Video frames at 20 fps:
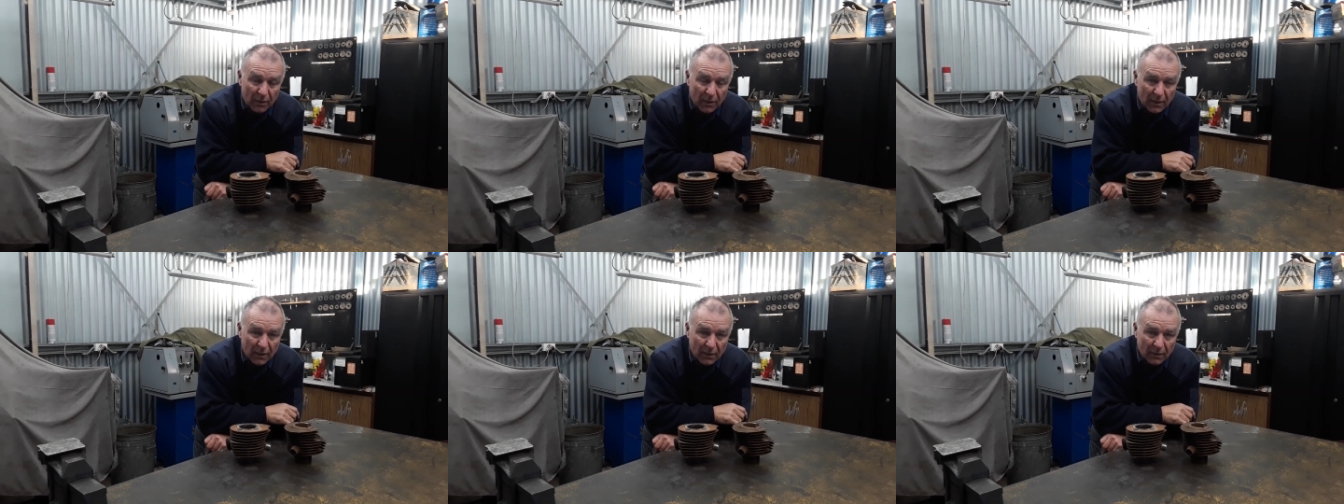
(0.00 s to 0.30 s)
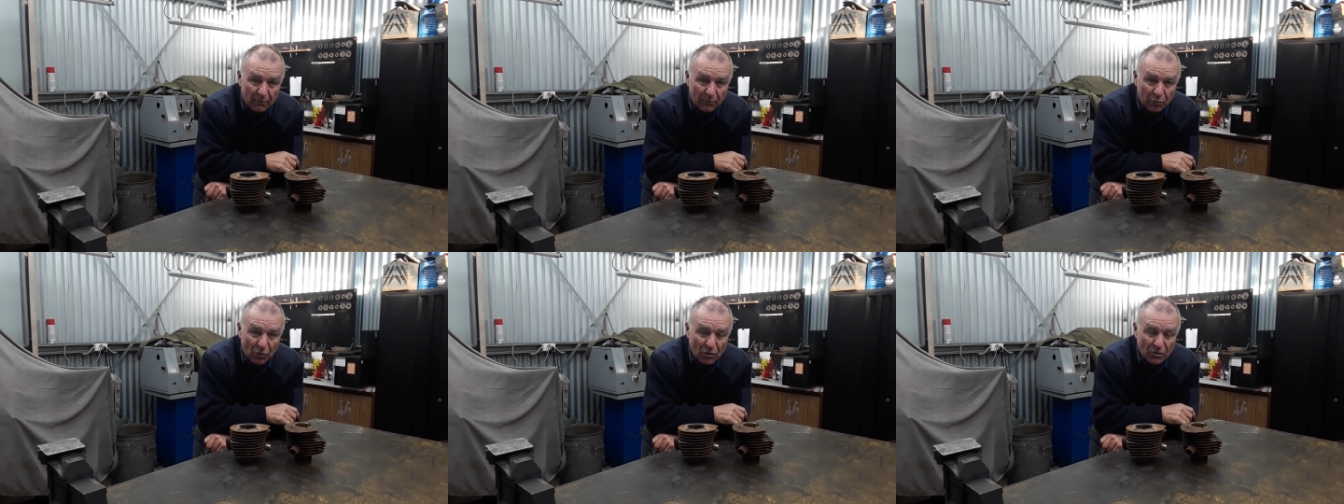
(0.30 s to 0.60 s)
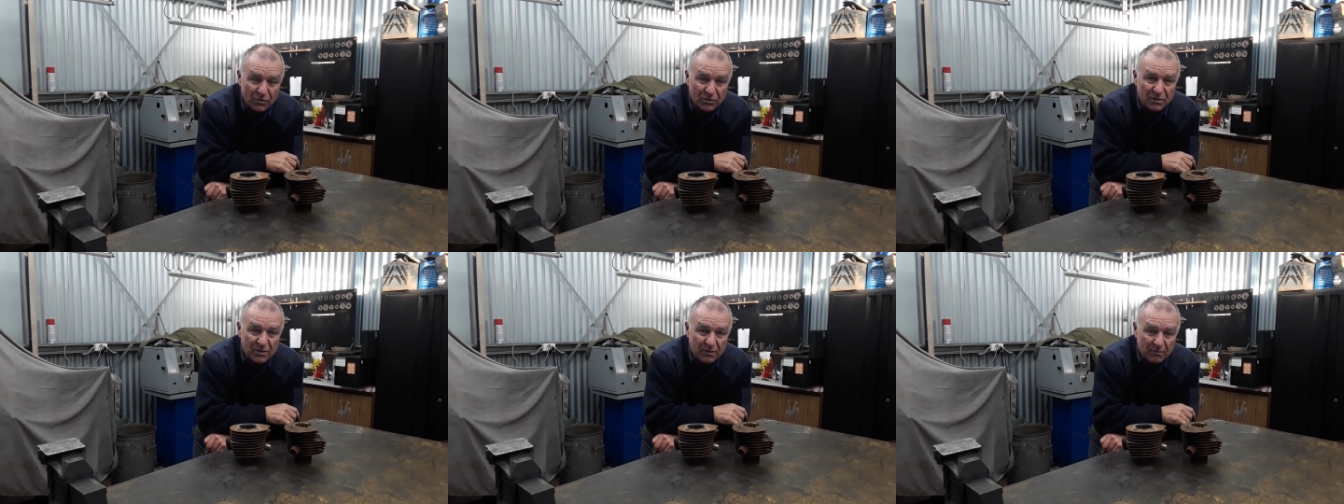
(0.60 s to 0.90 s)
uh,
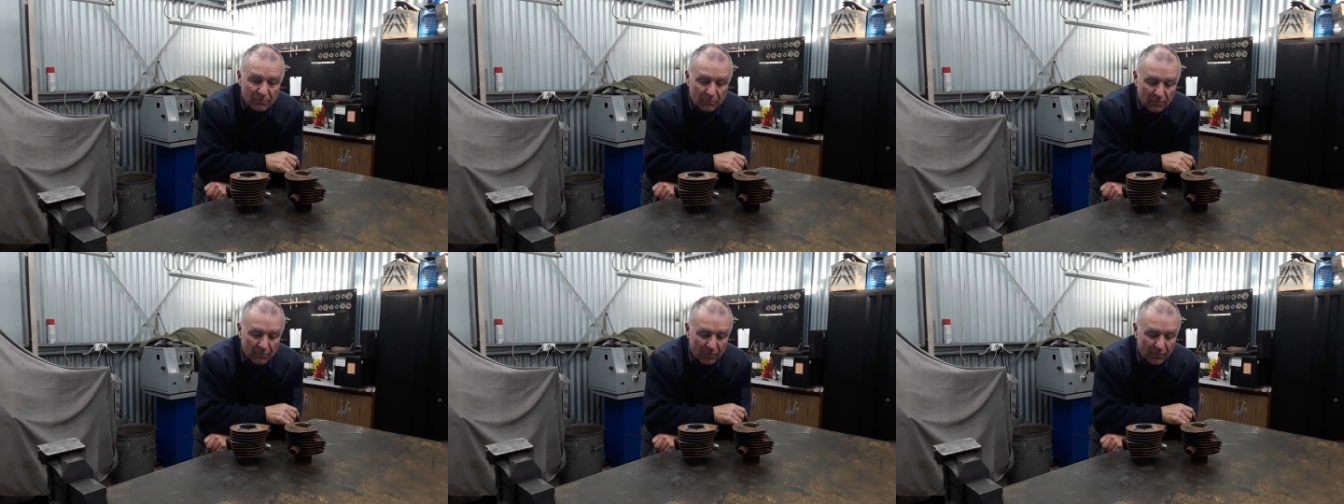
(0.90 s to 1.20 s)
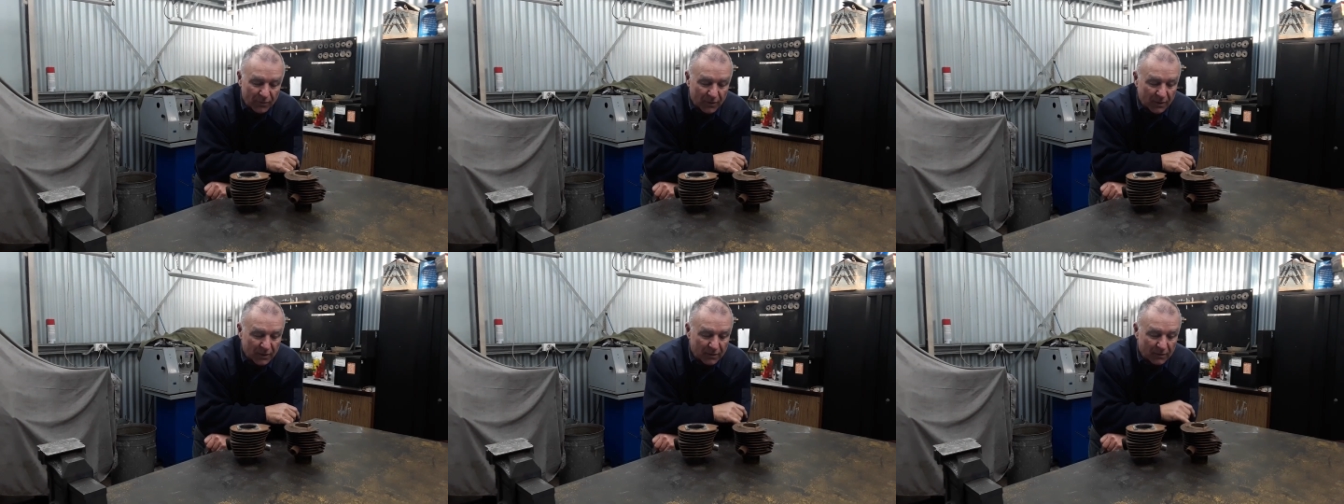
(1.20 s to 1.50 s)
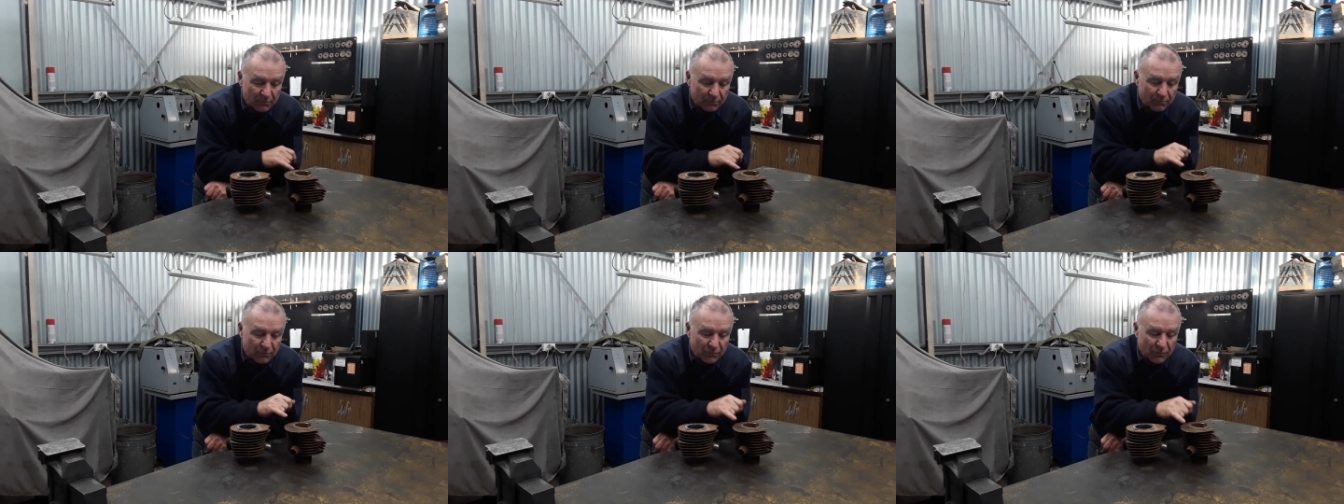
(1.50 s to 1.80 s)
bronze
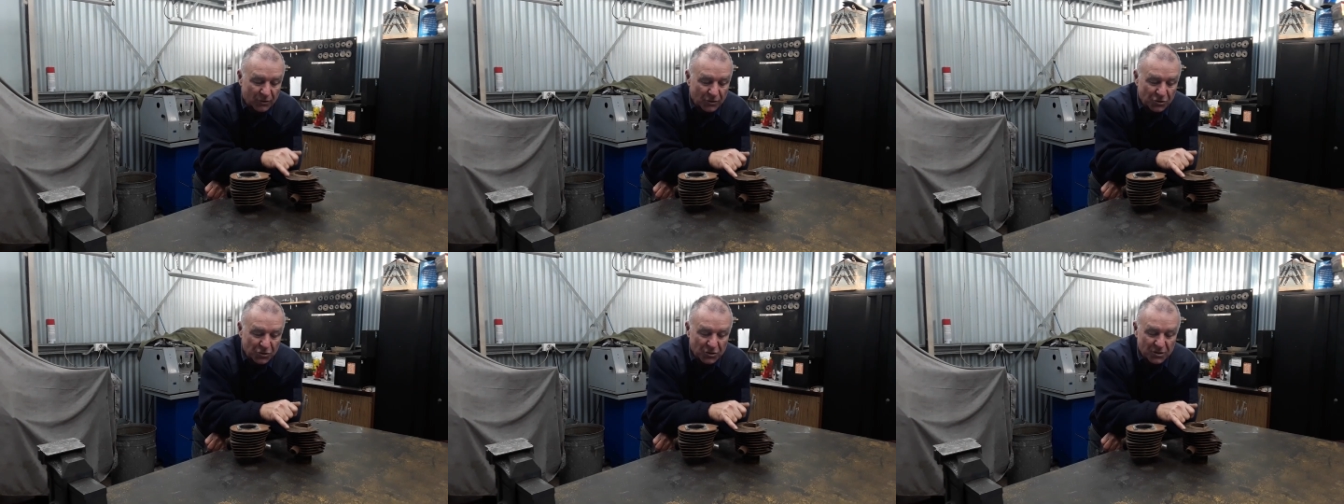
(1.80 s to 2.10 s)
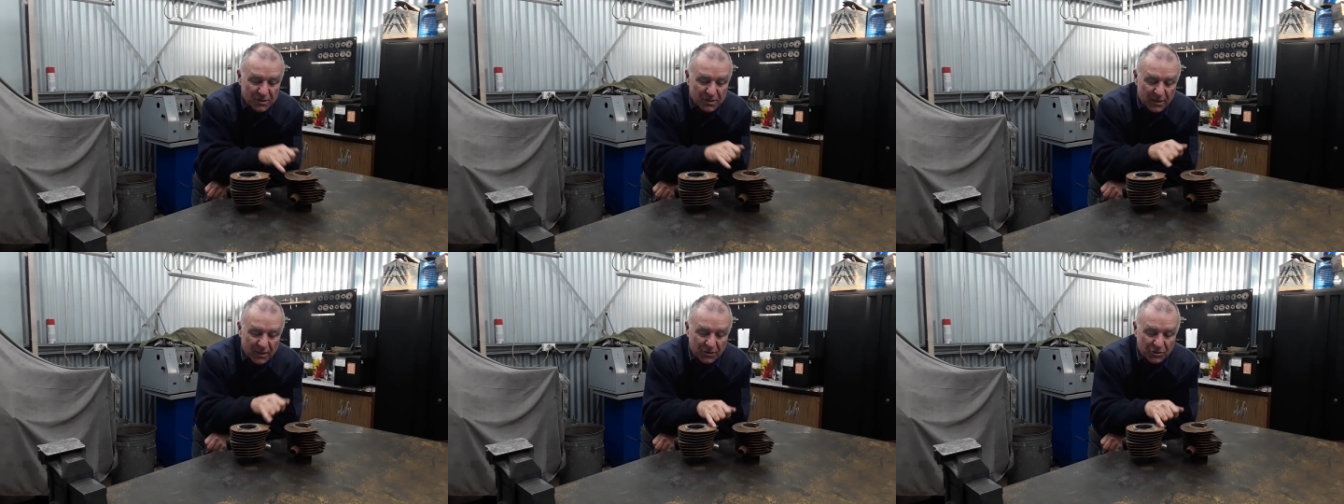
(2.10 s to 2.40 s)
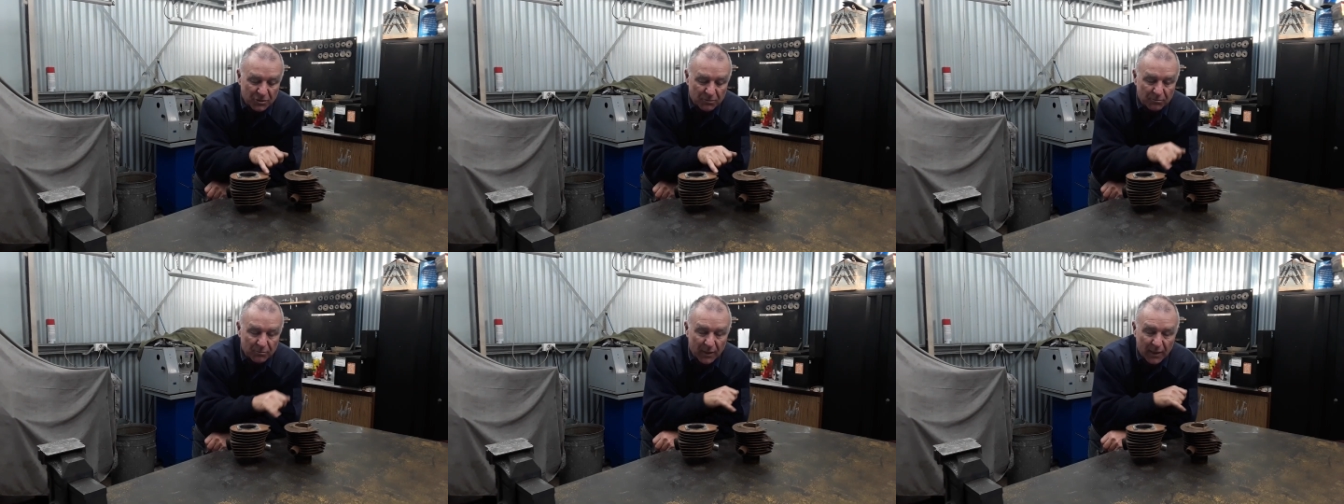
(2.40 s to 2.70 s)
the, the new
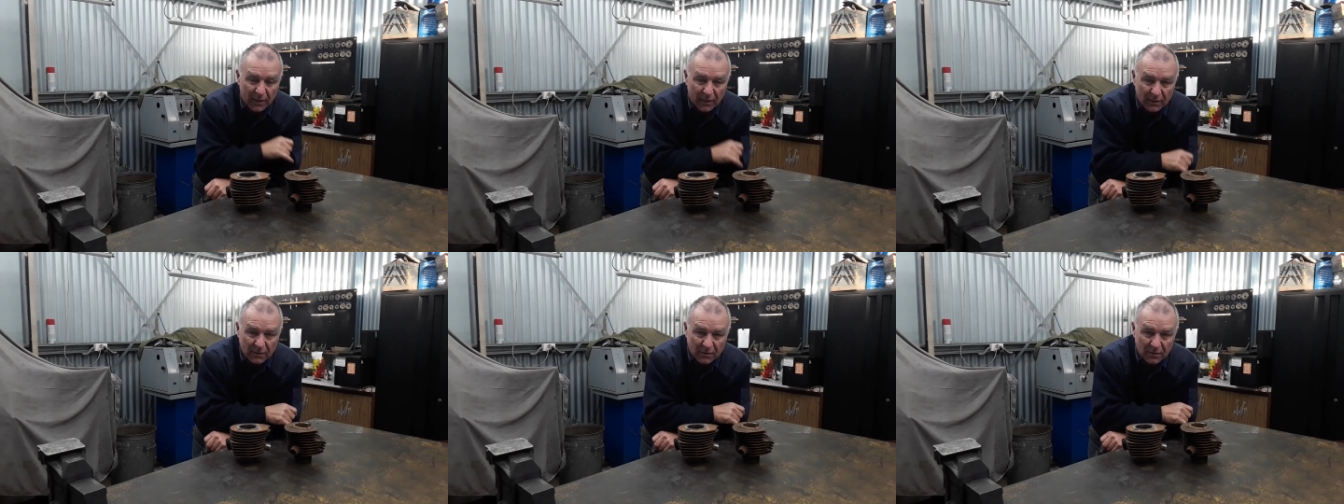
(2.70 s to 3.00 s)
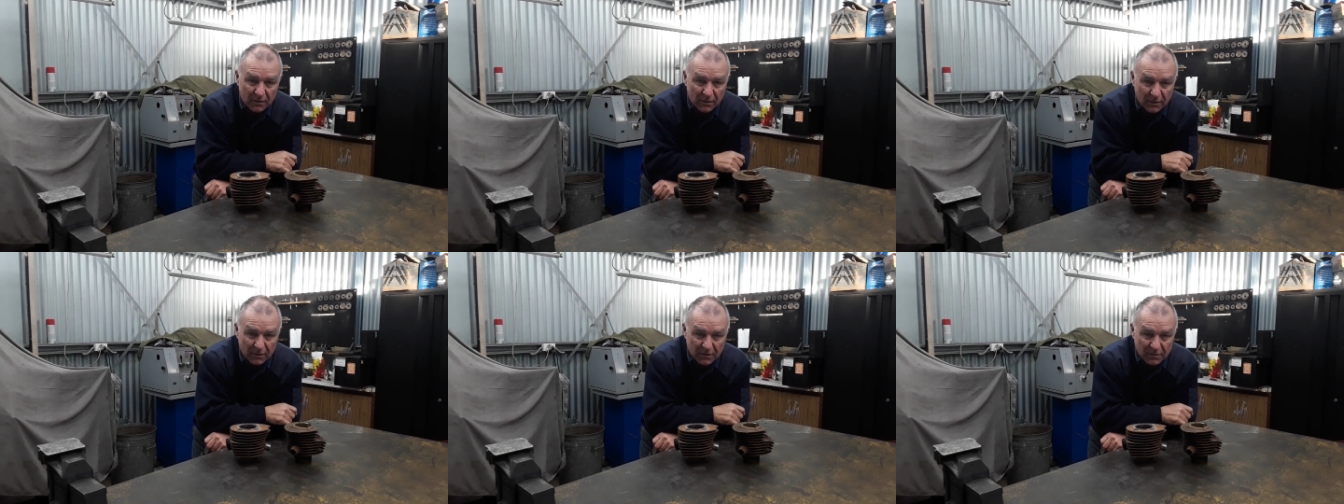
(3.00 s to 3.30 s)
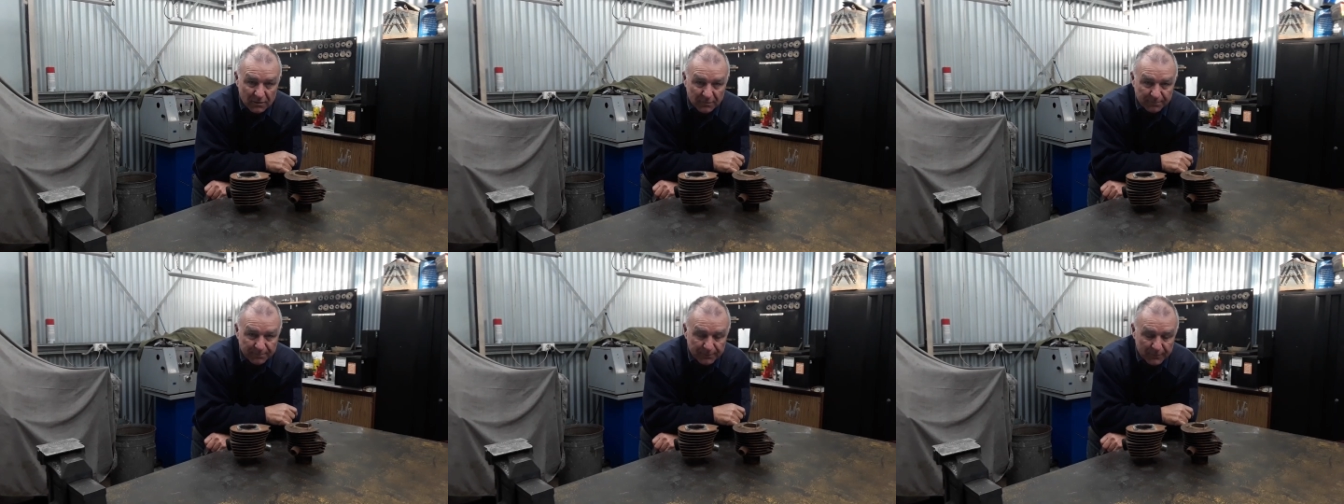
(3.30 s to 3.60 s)
section back into
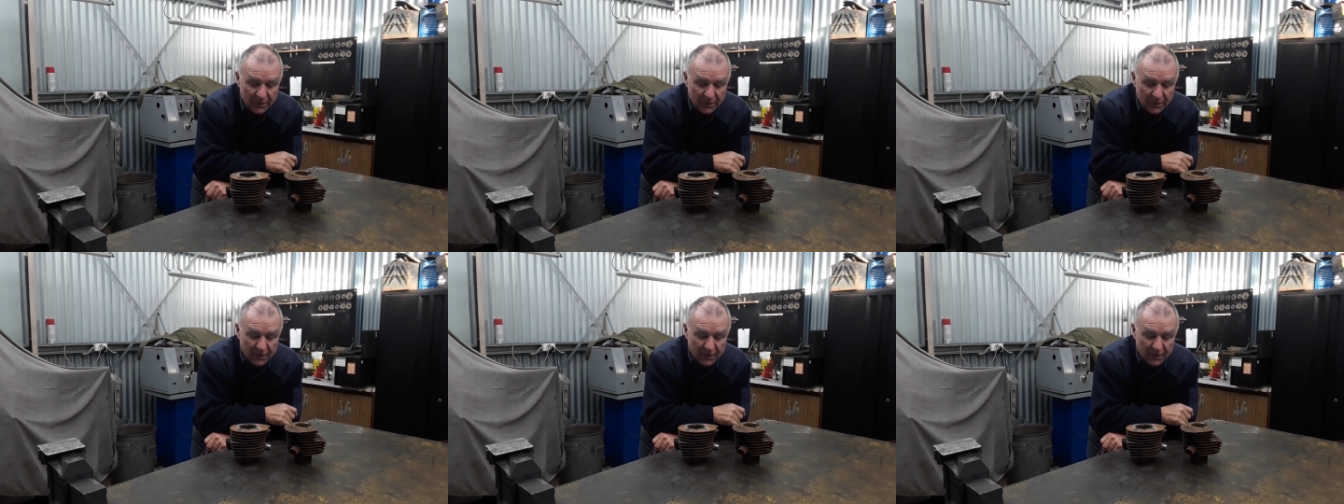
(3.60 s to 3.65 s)
this.